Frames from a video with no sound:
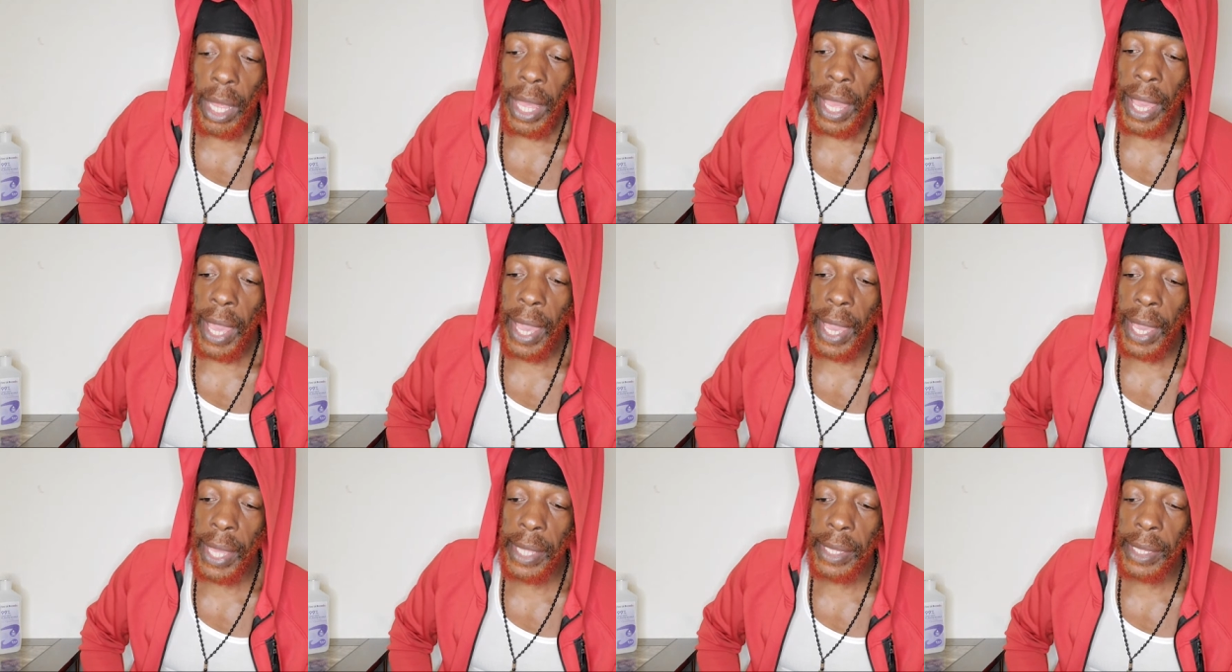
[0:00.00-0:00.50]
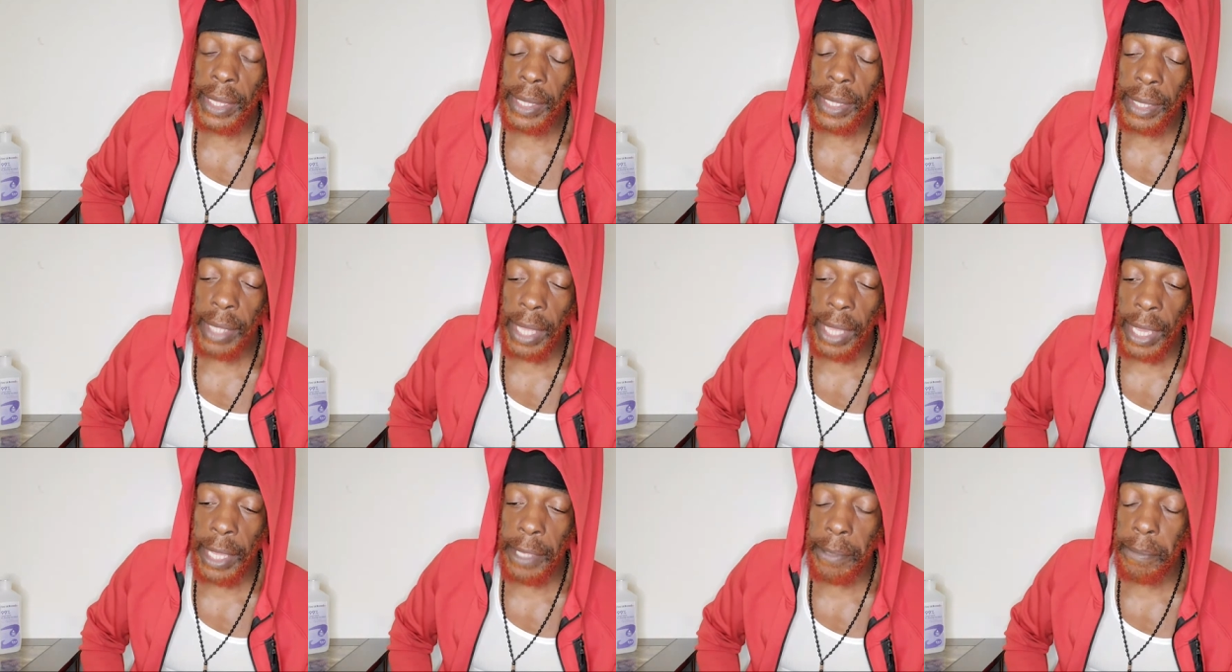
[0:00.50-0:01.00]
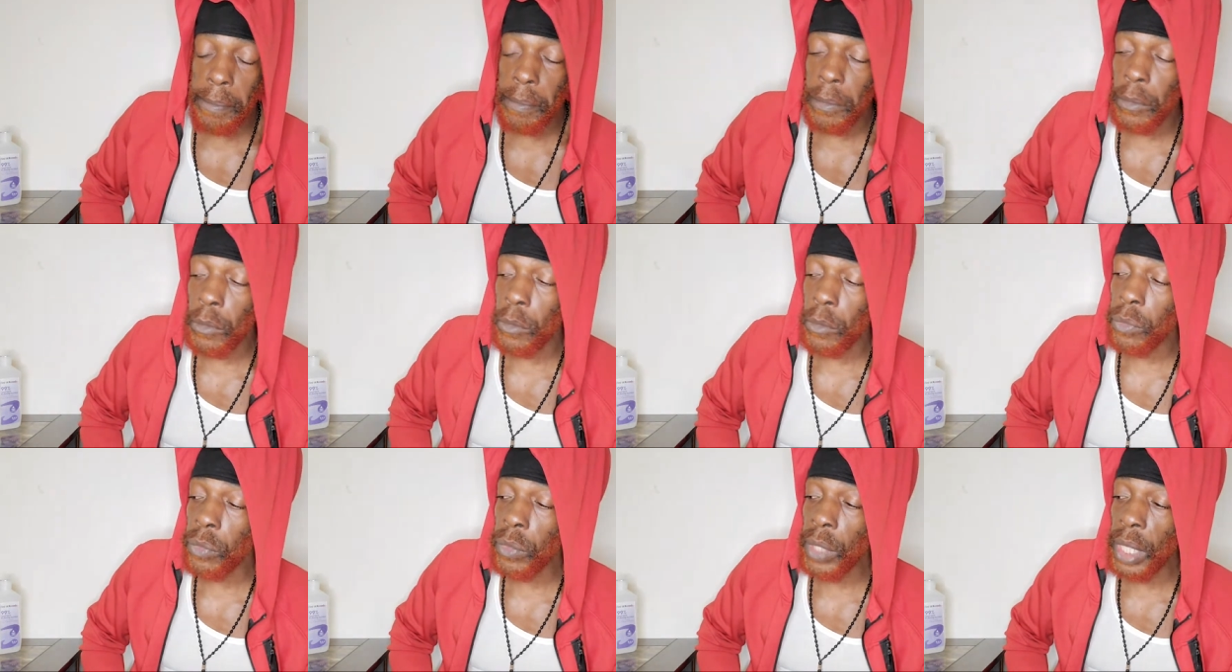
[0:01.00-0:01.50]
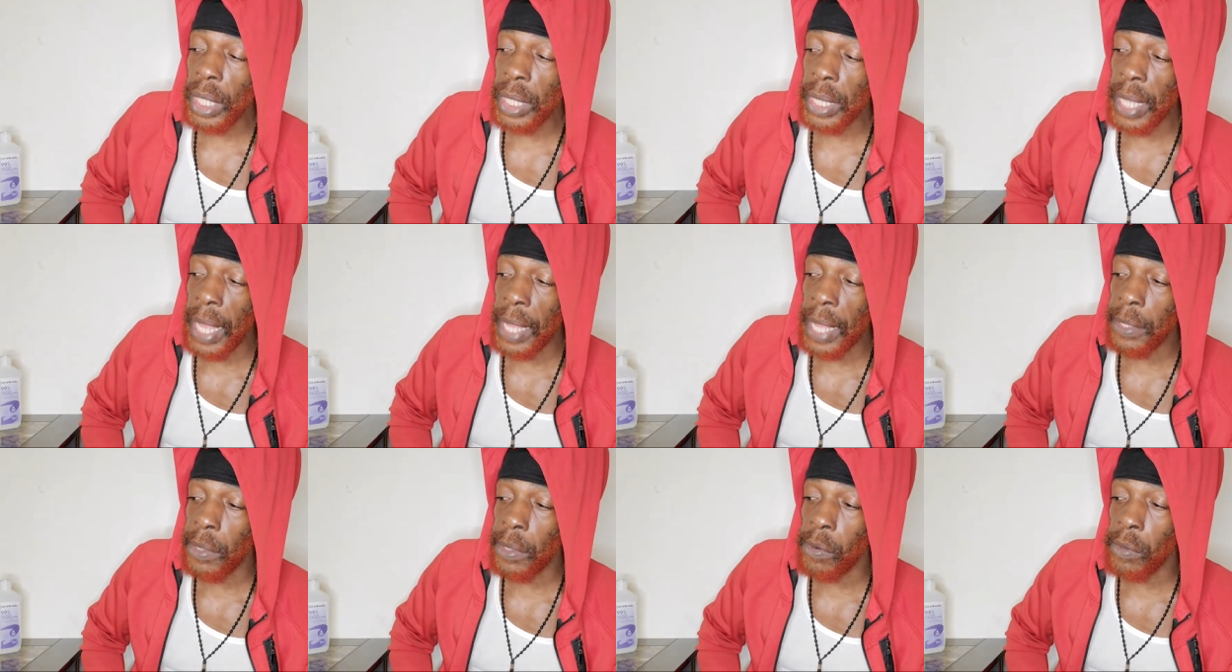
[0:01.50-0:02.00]
And then
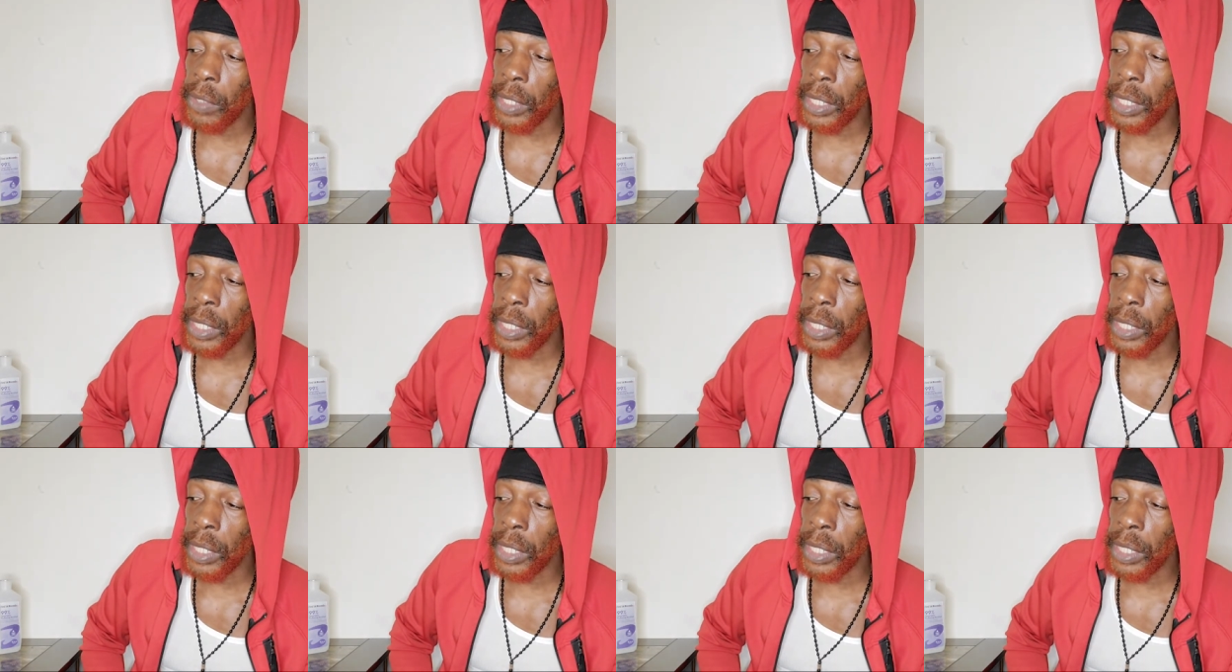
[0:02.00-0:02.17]
not only